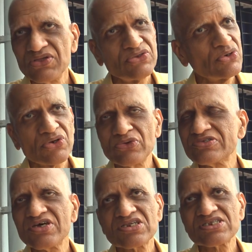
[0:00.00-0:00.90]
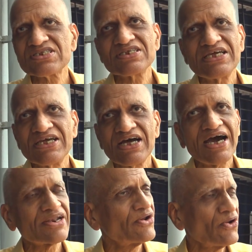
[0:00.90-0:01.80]
your users
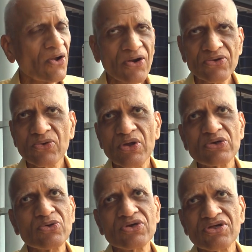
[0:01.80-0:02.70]
are not going to